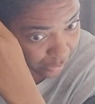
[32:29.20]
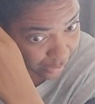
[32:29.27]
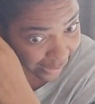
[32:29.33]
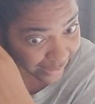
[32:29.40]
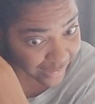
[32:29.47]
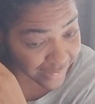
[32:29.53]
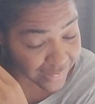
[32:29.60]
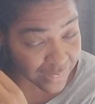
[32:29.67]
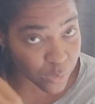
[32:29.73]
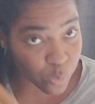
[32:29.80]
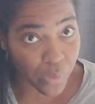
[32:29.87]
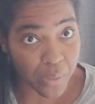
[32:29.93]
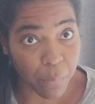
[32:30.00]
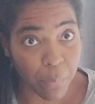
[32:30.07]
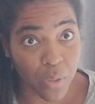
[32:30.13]
This is where
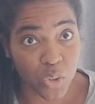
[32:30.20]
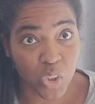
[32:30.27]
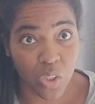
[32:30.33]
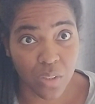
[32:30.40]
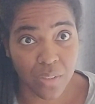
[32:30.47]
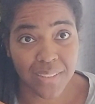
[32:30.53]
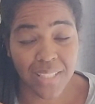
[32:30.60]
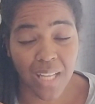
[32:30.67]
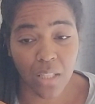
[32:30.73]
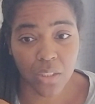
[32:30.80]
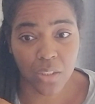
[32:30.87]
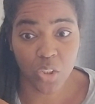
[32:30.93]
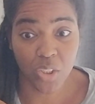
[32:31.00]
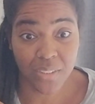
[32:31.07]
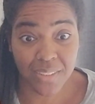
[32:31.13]
emotional
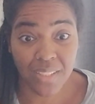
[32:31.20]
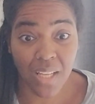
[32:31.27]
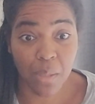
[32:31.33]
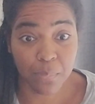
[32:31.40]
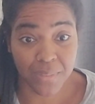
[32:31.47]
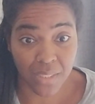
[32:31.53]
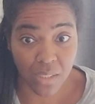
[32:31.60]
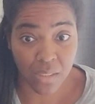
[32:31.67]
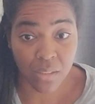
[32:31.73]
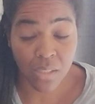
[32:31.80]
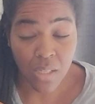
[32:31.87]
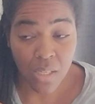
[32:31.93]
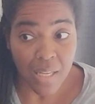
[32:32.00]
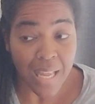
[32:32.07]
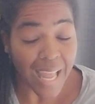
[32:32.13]
intelligence comes in.
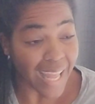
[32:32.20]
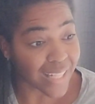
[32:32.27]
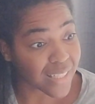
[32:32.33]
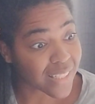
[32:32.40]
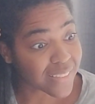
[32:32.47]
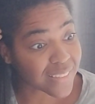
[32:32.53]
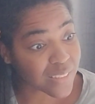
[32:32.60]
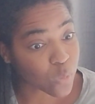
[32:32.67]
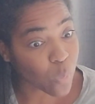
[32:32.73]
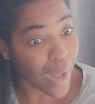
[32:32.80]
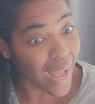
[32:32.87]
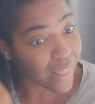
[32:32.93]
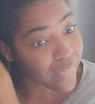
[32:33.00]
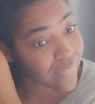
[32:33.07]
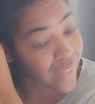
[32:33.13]
And this is why I
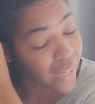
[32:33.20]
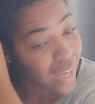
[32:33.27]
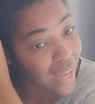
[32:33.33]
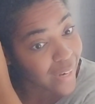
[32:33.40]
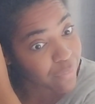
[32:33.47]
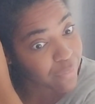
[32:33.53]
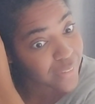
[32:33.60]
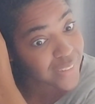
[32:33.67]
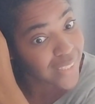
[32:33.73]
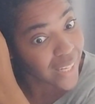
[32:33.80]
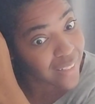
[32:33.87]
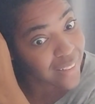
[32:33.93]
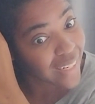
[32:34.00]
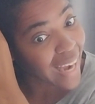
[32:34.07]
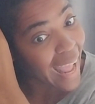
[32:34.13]
thank God every day that
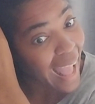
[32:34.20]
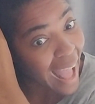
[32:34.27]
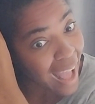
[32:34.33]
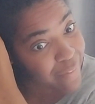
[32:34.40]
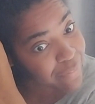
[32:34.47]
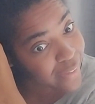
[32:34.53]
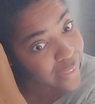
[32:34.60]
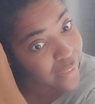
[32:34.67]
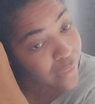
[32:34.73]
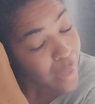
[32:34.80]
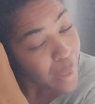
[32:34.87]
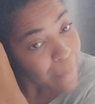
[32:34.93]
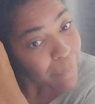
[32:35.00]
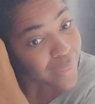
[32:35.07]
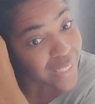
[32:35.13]
I have it.
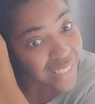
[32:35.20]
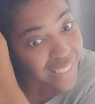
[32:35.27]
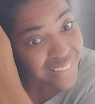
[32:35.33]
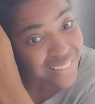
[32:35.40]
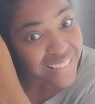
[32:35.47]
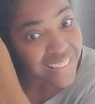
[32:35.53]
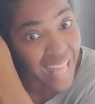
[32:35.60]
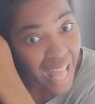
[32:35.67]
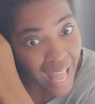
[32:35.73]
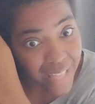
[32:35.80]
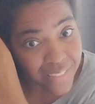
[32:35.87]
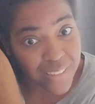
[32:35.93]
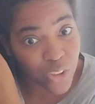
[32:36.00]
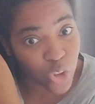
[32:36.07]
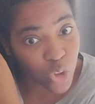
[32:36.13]
Because that
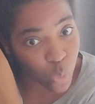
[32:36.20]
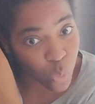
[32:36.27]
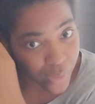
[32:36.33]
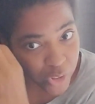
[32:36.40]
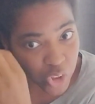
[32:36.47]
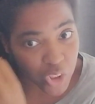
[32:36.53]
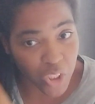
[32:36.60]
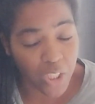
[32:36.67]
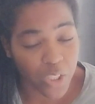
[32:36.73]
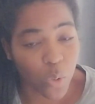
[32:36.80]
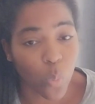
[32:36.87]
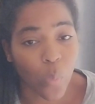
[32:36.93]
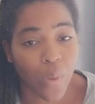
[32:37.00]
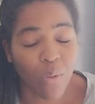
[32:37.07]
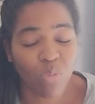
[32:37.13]
situation could have
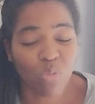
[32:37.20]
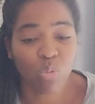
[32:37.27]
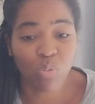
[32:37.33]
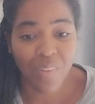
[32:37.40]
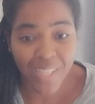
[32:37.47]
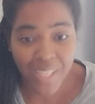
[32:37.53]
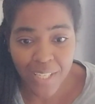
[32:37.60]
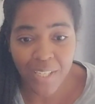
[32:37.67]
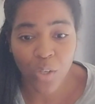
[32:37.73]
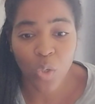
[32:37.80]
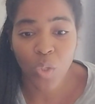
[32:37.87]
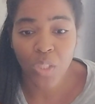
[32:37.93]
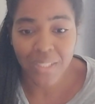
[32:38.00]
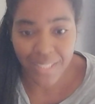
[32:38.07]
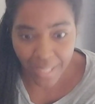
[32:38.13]
went real
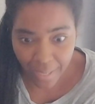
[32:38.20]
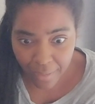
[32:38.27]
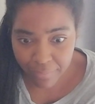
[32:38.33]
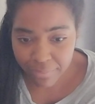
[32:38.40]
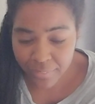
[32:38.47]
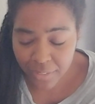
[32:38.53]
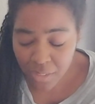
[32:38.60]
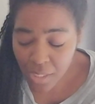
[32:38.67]
left.